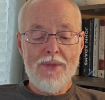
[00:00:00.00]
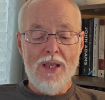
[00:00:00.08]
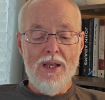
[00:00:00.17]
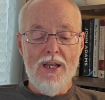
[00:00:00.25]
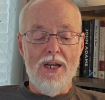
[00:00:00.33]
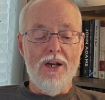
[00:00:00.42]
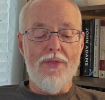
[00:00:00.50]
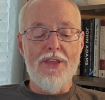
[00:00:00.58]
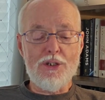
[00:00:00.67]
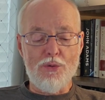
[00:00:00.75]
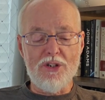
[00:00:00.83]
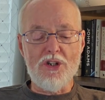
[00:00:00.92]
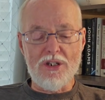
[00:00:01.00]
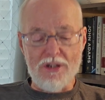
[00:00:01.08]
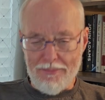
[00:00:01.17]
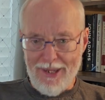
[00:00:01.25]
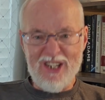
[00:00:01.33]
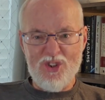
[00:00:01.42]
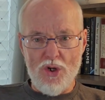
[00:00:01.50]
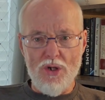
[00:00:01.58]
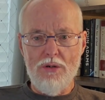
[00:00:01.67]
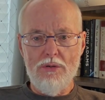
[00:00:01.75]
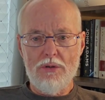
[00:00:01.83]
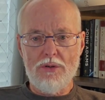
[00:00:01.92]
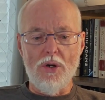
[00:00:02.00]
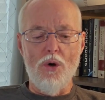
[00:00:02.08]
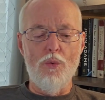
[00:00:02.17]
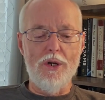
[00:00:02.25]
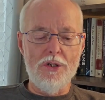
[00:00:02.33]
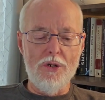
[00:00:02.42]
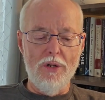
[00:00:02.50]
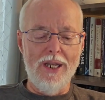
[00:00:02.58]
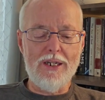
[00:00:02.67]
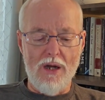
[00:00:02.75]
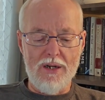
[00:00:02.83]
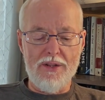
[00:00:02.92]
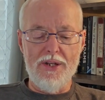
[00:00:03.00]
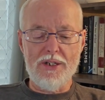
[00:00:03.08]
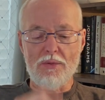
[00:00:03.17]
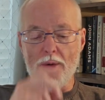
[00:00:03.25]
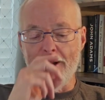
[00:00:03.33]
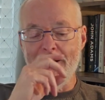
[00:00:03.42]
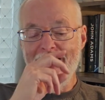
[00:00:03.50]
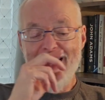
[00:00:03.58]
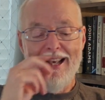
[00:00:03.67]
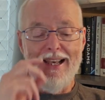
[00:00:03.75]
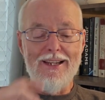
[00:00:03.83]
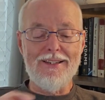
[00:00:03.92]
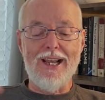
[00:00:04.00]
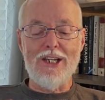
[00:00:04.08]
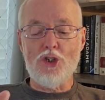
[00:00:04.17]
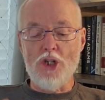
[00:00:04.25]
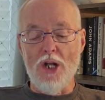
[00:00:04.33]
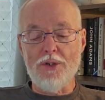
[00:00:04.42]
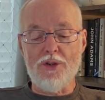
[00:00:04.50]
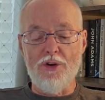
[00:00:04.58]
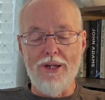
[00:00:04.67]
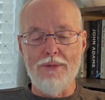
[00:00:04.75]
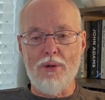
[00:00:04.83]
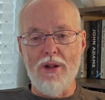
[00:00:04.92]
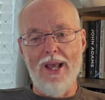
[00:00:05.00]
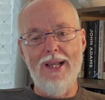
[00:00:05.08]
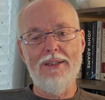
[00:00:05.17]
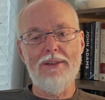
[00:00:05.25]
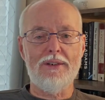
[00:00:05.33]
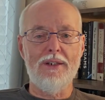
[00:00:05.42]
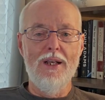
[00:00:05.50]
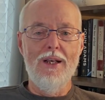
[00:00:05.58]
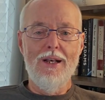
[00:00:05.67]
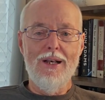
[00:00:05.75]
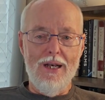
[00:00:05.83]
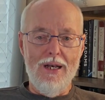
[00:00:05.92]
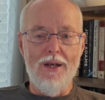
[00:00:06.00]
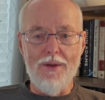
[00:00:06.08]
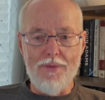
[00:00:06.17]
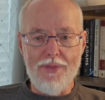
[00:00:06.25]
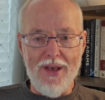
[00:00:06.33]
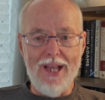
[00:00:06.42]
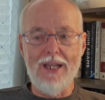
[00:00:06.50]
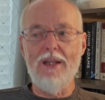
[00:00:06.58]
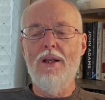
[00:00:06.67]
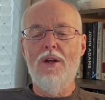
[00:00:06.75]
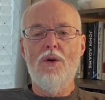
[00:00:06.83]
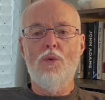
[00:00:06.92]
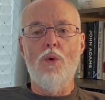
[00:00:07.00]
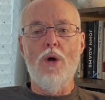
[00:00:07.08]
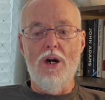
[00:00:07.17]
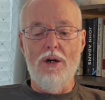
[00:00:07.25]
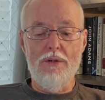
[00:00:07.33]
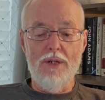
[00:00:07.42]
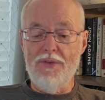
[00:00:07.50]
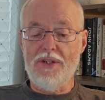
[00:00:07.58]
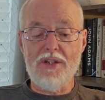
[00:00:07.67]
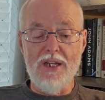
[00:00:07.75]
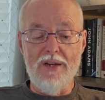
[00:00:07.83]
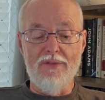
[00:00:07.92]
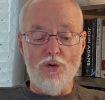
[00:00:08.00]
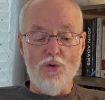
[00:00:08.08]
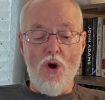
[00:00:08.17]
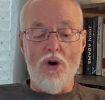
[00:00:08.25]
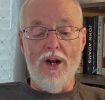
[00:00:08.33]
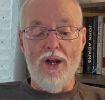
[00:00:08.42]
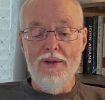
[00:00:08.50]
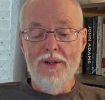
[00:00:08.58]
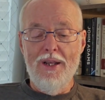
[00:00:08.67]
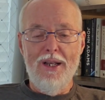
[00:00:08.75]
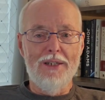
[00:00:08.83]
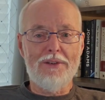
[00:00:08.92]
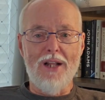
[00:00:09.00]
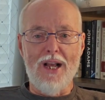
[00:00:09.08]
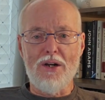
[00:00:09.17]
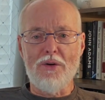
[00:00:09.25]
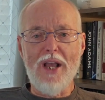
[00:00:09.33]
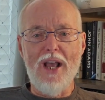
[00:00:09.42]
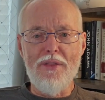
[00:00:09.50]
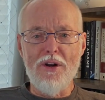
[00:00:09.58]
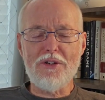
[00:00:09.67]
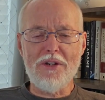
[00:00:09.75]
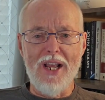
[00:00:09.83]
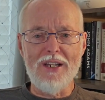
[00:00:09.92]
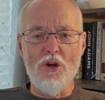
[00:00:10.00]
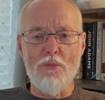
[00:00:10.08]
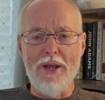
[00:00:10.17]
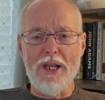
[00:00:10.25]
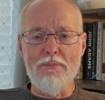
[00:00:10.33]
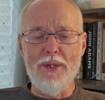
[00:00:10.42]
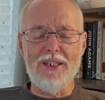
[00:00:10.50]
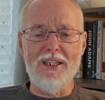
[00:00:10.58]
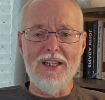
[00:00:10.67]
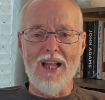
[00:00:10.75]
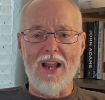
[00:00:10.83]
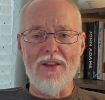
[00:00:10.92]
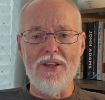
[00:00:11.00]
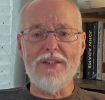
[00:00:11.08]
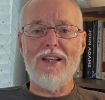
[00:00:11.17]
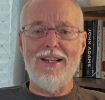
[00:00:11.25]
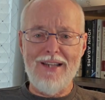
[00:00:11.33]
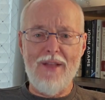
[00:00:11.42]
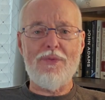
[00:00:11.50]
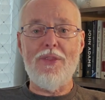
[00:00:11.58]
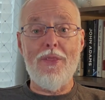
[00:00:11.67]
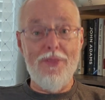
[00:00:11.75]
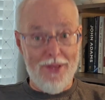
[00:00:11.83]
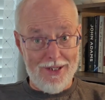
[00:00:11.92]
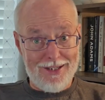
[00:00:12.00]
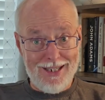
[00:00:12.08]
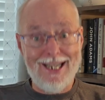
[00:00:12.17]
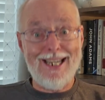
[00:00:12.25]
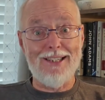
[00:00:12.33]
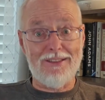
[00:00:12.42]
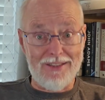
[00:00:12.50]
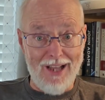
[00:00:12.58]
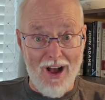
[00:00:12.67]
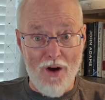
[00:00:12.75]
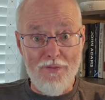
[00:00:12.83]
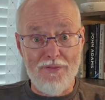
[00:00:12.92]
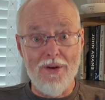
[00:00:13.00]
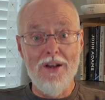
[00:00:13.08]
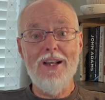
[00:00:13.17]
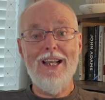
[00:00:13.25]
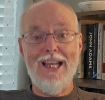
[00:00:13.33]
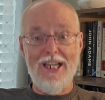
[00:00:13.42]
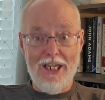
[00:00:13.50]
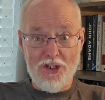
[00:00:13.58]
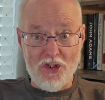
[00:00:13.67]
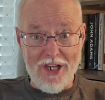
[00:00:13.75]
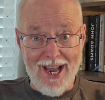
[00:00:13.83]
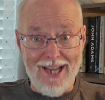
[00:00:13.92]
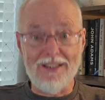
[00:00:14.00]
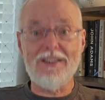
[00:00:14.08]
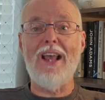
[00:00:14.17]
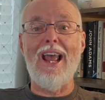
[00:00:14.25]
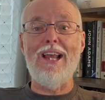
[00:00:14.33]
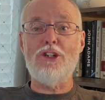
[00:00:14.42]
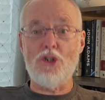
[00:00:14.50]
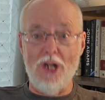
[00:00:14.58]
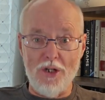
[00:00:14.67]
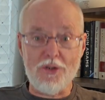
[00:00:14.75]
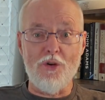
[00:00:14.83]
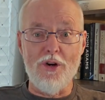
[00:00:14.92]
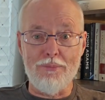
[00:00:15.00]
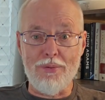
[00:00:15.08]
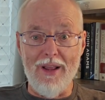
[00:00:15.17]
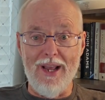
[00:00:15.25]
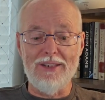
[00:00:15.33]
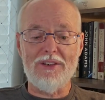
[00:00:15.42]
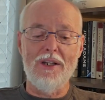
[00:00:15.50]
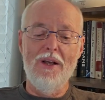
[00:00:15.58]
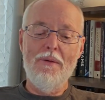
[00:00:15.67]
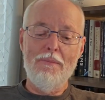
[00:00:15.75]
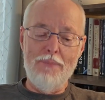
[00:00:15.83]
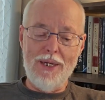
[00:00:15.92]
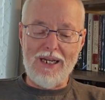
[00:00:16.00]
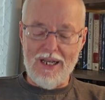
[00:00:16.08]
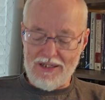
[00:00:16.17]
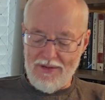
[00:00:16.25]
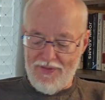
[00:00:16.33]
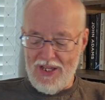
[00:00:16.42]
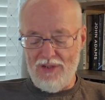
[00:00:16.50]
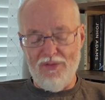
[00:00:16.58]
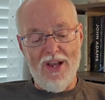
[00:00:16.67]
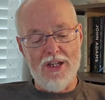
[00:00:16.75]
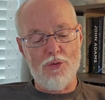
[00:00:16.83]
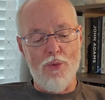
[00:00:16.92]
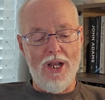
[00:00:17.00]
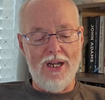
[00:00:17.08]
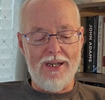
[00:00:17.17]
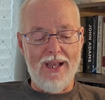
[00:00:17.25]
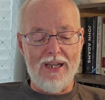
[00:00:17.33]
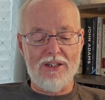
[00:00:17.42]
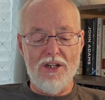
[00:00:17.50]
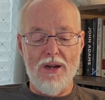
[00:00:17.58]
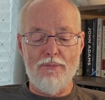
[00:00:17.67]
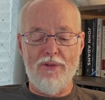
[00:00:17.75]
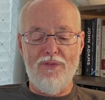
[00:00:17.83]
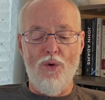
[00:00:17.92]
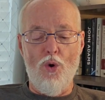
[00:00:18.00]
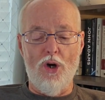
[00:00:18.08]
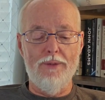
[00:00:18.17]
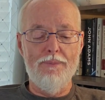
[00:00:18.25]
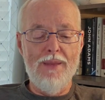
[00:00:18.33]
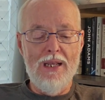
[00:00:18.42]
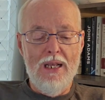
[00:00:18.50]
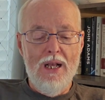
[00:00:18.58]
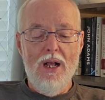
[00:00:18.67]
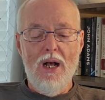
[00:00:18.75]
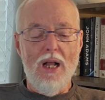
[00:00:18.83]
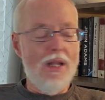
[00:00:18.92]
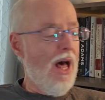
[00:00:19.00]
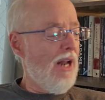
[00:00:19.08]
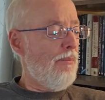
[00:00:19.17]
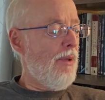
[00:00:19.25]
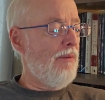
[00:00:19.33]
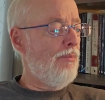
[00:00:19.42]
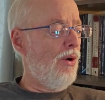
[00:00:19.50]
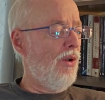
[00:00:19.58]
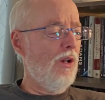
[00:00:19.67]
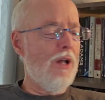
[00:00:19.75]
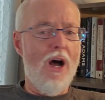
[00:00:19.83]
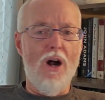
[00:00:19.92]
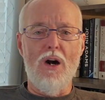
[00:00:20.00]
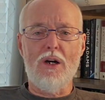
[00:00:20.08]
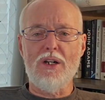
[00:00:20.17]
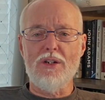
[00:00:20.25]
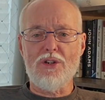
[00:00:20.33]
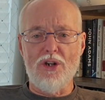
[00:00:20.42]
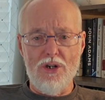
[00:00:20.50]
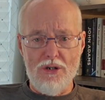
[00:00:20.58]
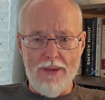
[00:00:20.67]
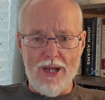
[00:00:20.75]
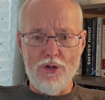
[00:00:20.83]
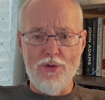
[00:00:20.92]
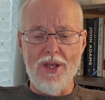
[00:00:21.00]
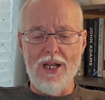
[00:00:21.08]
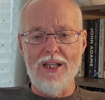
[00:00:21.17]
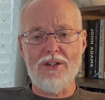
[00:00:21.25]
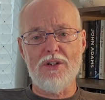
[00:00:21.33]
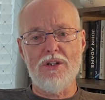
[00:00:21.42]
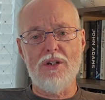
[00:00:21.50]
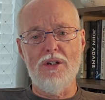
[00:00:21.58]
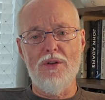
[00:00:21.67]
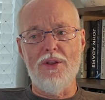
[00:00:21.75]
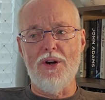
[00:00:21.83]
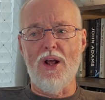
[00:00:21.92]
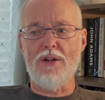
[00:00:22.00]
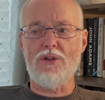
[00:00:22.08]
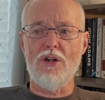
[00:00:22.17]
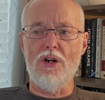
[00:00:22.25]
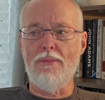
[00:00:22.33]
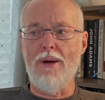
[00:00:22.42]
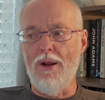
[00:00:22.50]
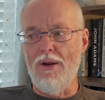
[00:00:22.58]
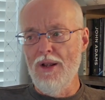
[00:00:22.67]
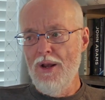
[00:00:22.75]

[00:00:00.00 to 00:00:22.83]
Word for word: here, this one's just a picture. So when you link onto this one, it is a shelter in place uh, thing where in the city of Aurora, it's like, okay, they're saying don't make a big deal out of this. And yet the city itself initiates a shelter in place because of these Venezuelan gangs. Number four, a lot of people are concerned about who they listen to. They're not sure about